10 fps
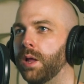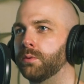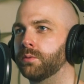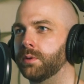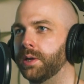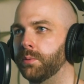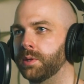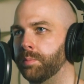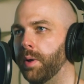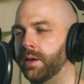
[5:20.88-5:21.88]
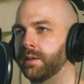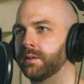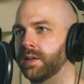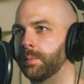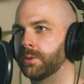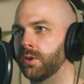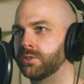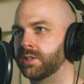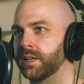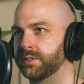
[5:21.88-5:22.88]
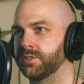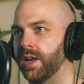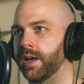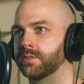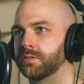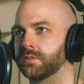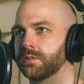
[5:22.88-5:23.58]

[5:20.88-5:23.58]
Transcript: bloke with a pint came across and kicked his ass.